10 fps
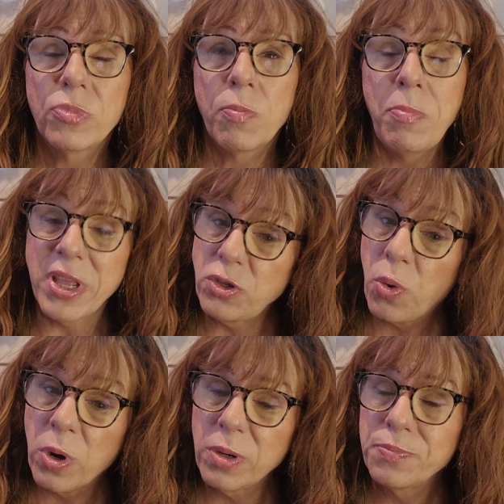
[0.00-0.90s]

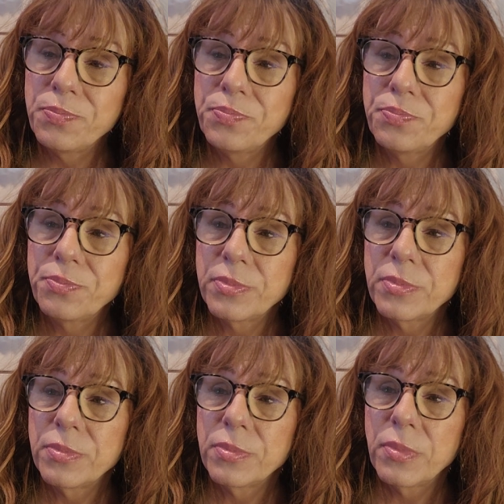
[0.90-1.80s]
mentor
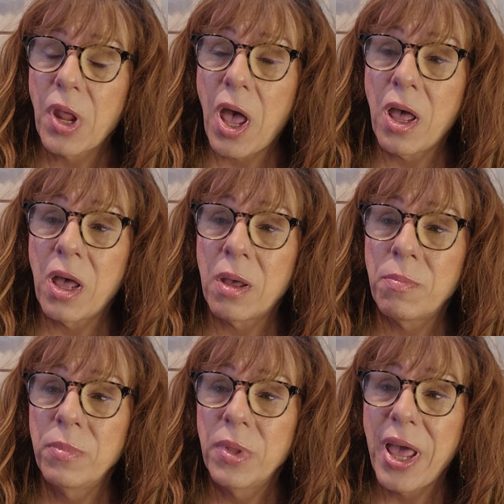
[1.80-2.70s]

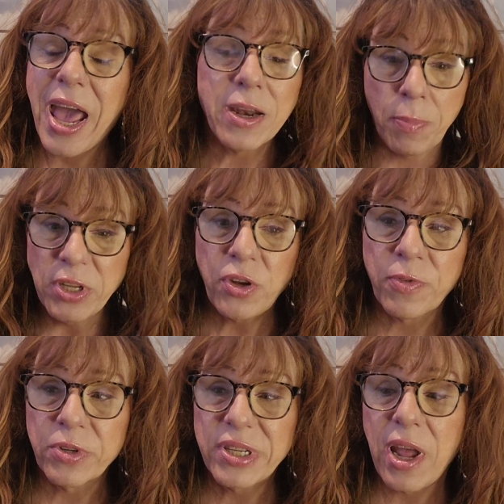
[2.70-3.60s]
had a bunch of
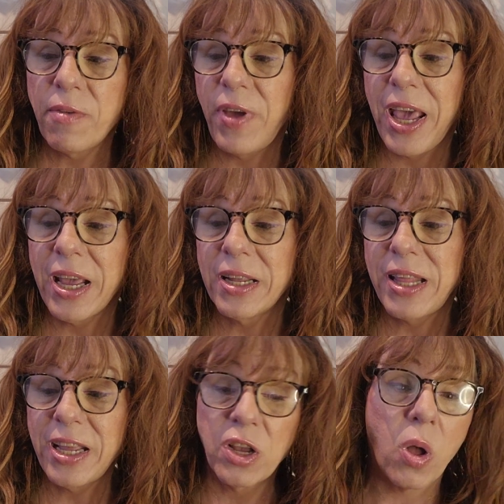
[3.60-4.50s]
her stuff, and
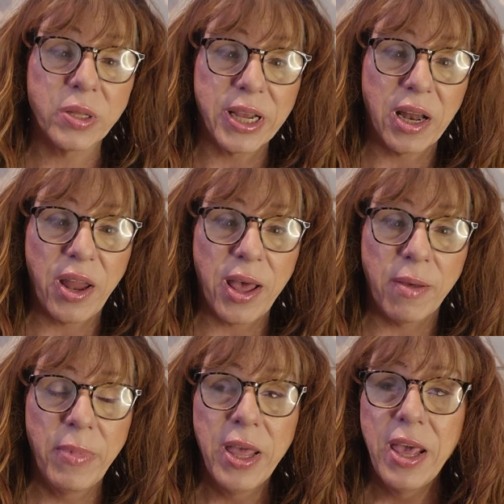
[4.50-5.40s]
they had called the
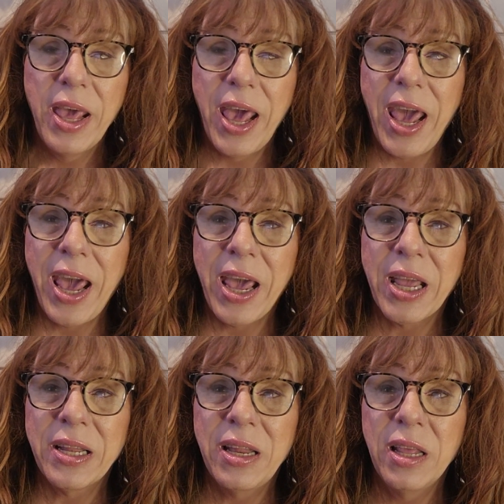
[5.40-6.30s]
club,
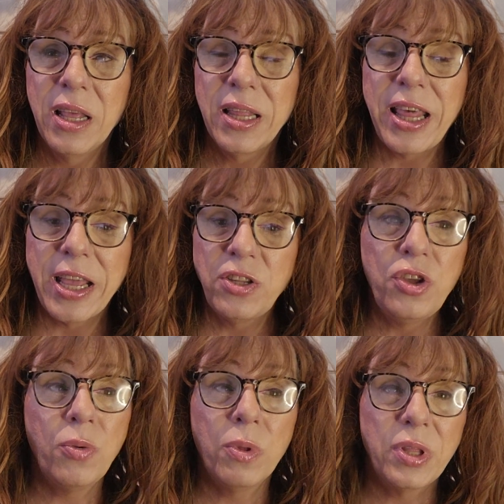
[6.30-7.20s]
and they
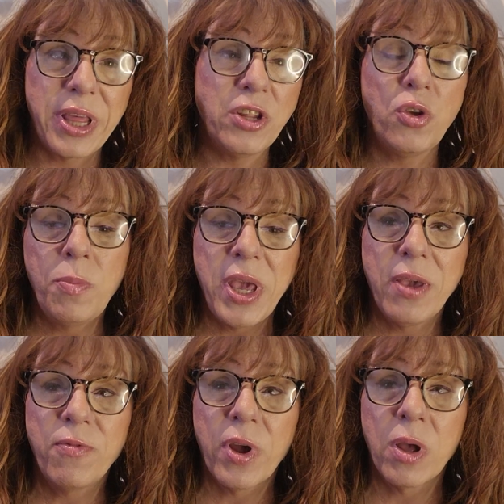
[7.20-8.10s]
knew me
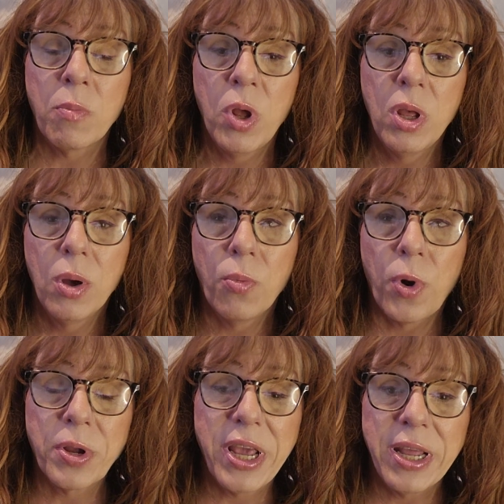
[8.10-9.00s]
from
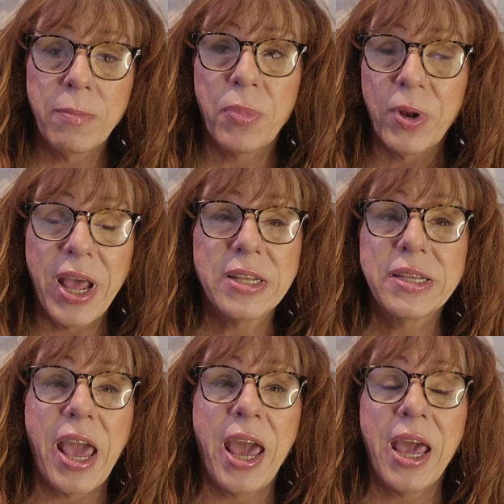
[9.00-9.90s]
working in
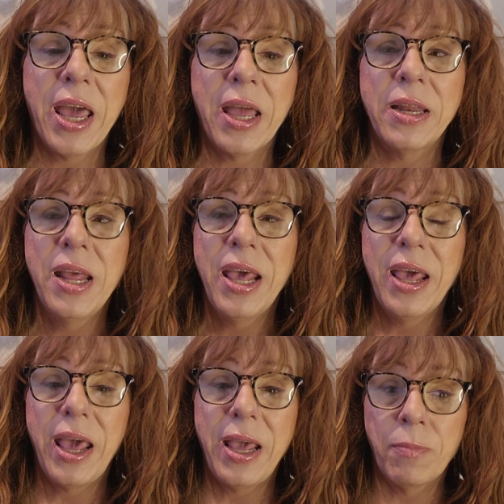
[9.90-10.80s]
burlesque and
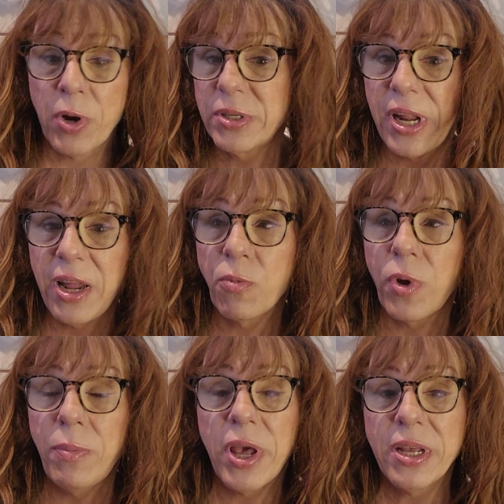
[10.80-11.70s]
impersonating
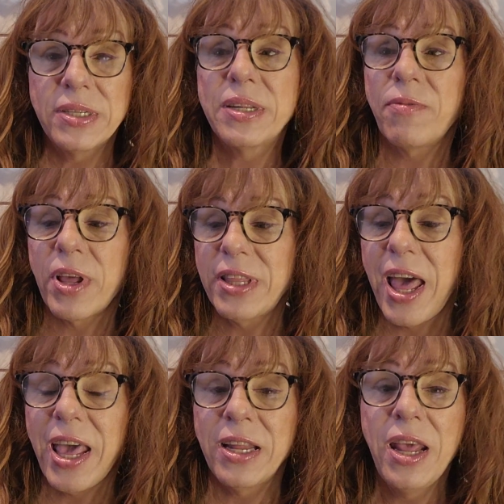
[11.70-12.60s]
Reba and stuff like
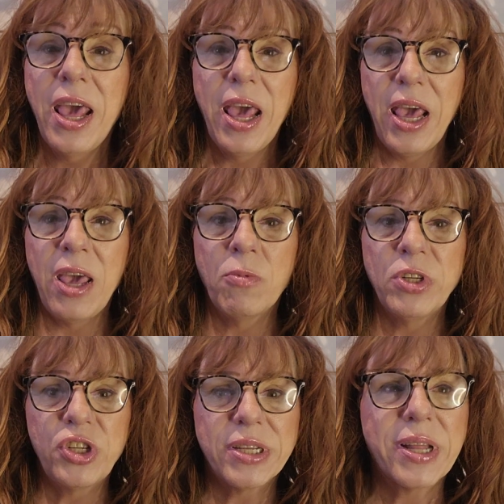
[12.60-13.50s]
that, and it
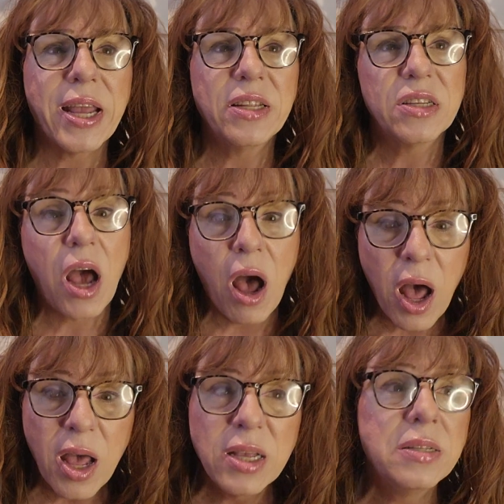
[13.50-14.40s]
was just like
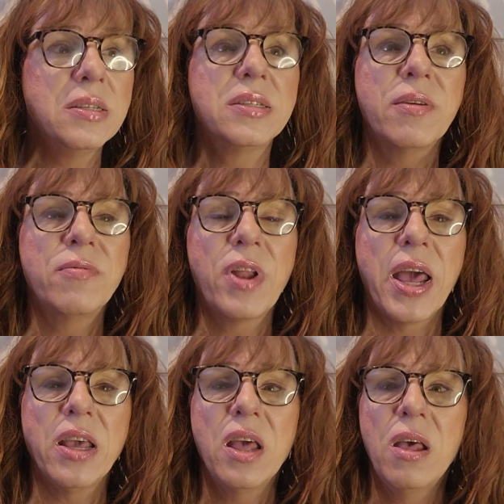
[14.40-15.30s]
tons of like